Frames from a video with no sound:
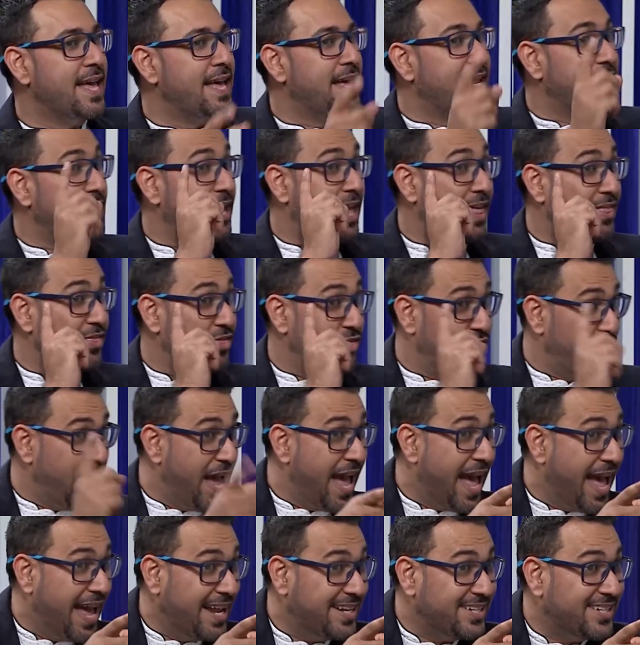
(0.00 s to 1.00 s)
and
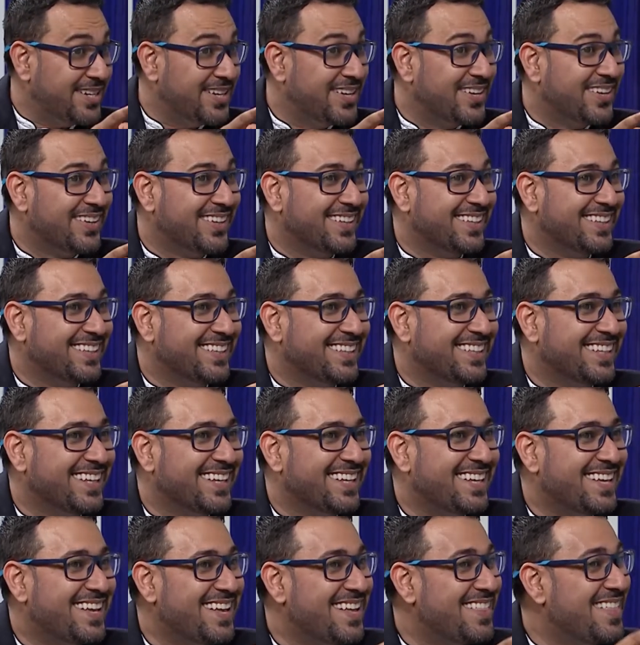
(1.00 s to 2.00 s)
that.
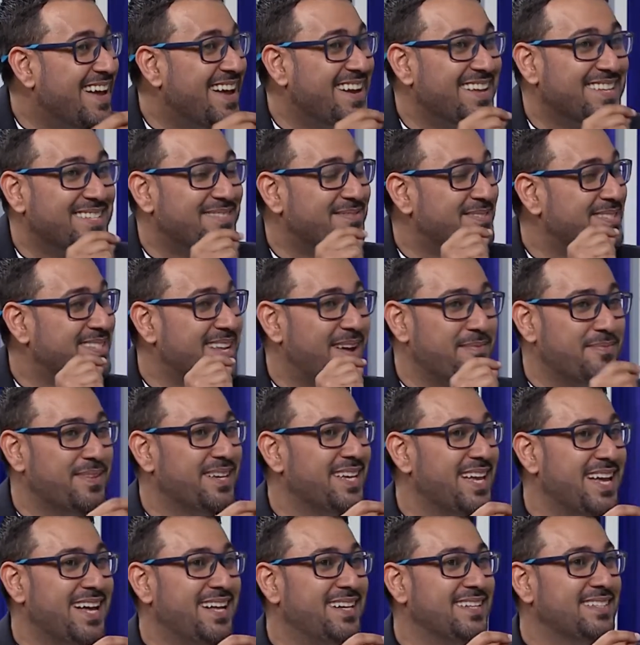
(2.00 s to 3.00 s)
Yeah, that is
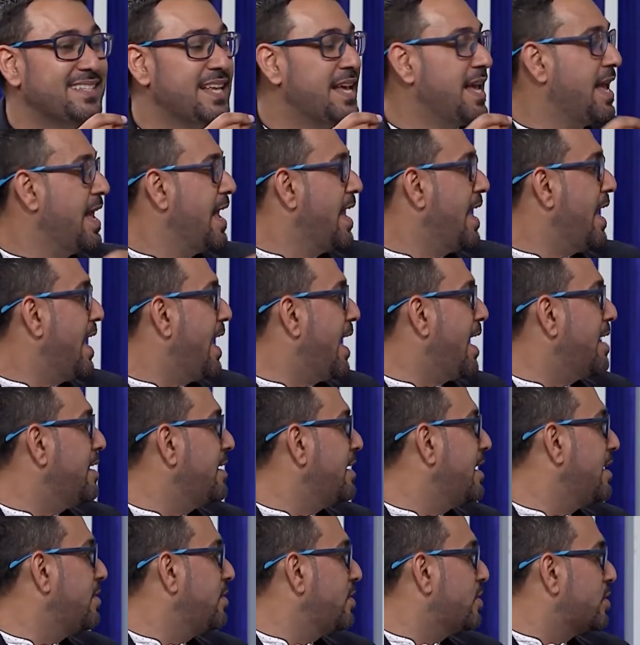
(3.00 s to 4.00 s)
something else. And
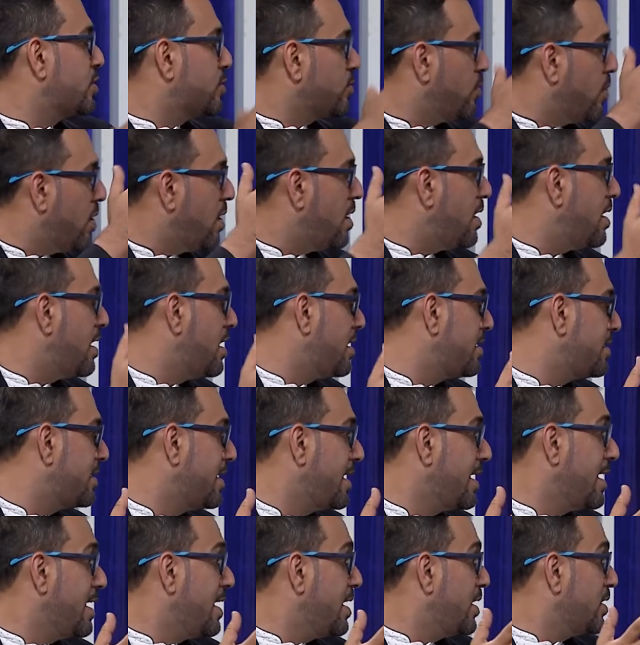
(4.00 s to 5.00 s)
you get the swan.
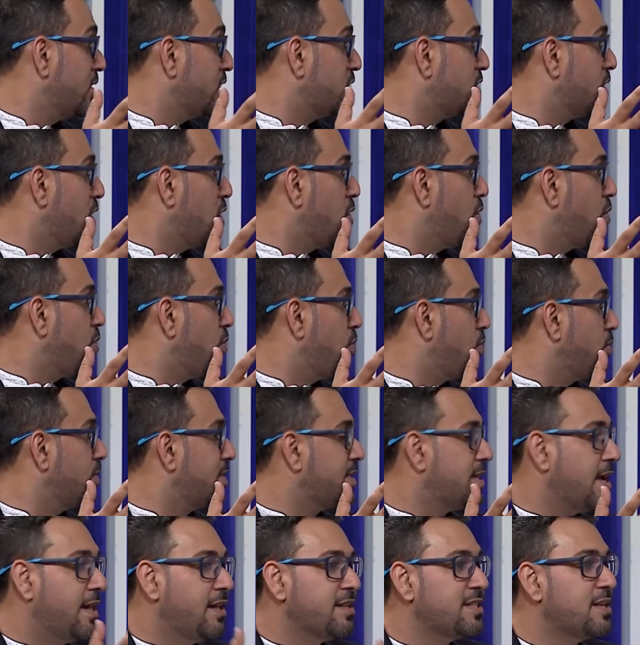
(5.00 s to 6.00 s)
So
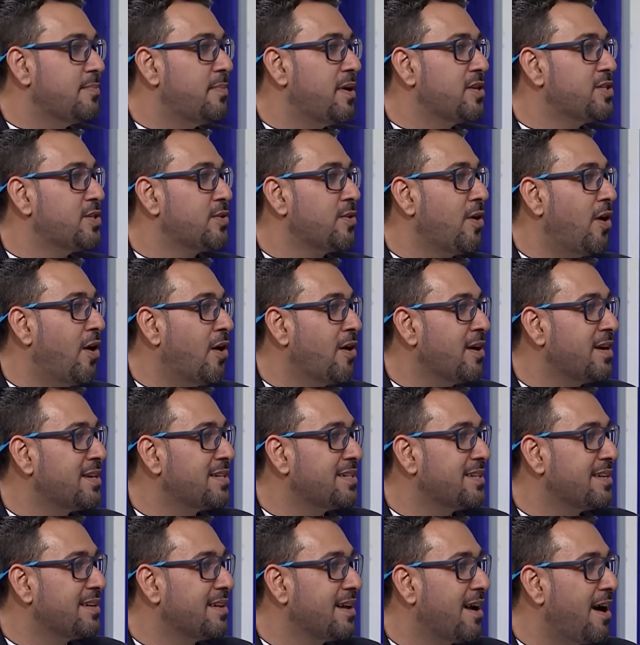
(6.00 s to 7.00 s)
tell us about your
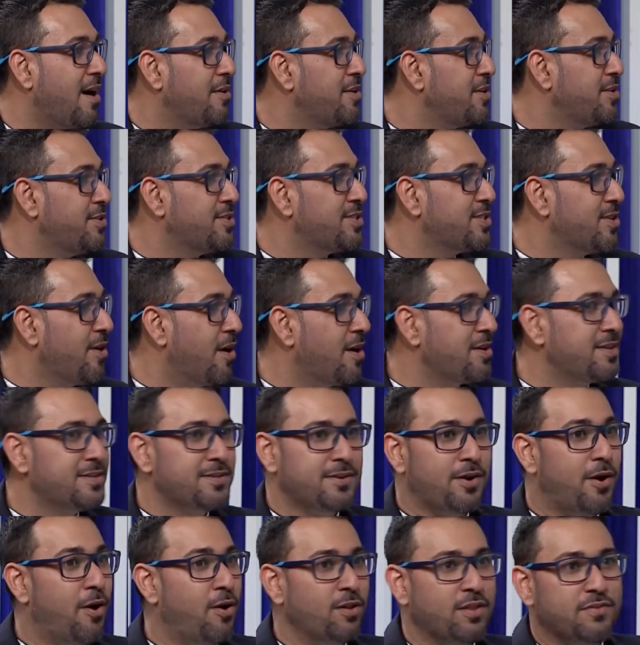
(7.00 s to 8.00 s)
art. How did you start
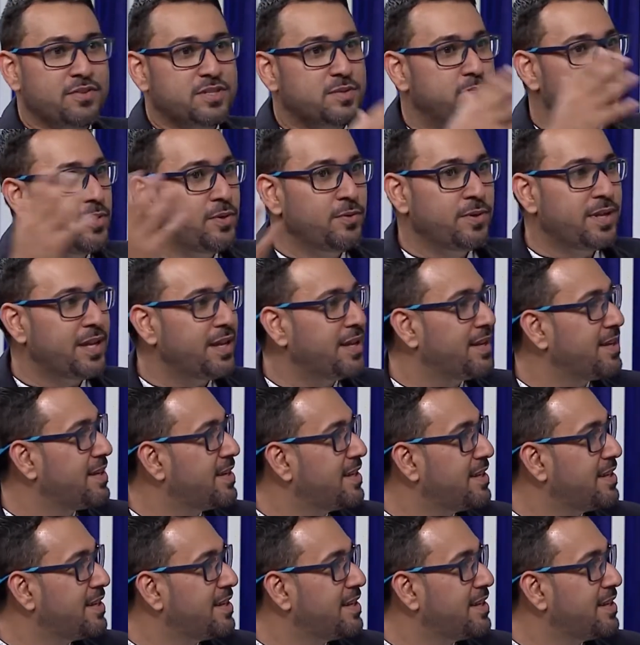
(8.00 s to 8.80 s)
all of this beauty?